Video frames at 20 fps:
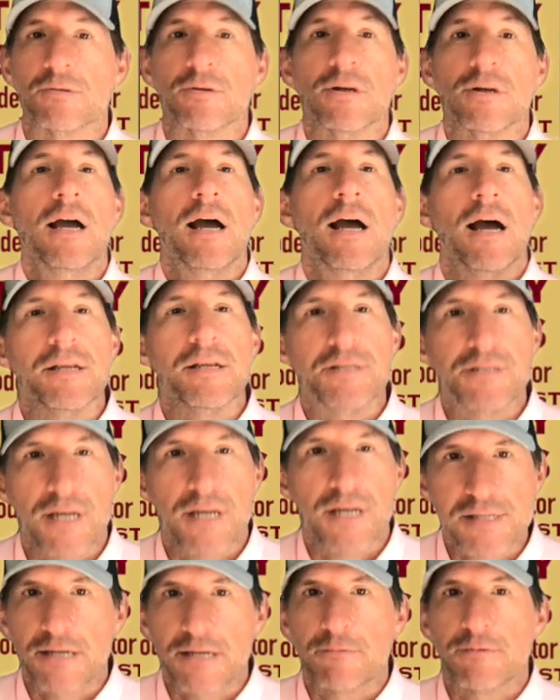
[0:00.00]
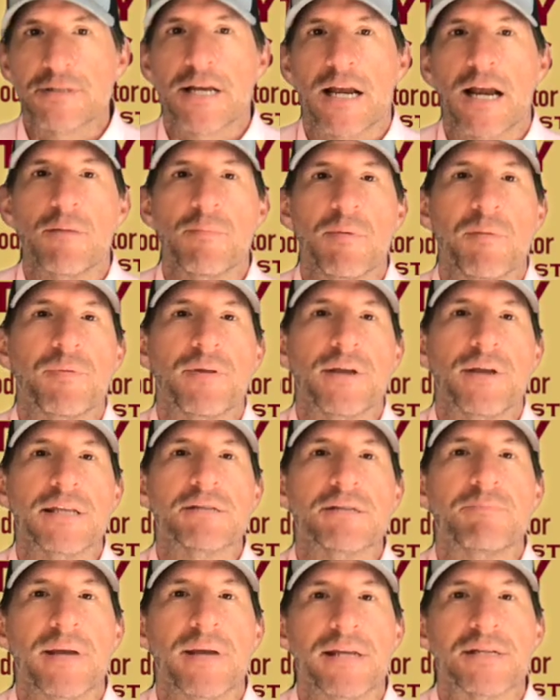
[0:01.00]
or adjusting retirement
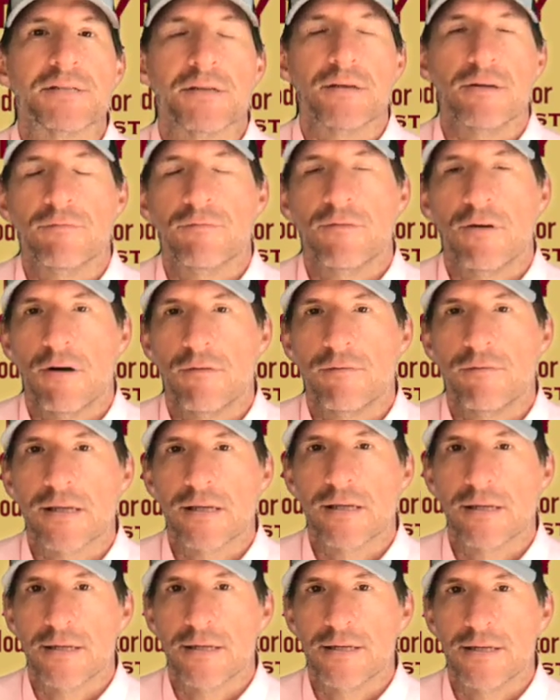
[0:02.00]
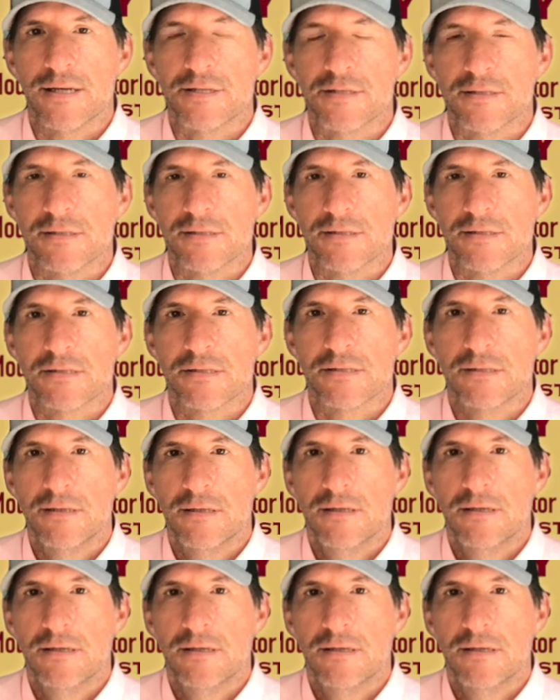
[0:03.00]
plans based on evolving conditions.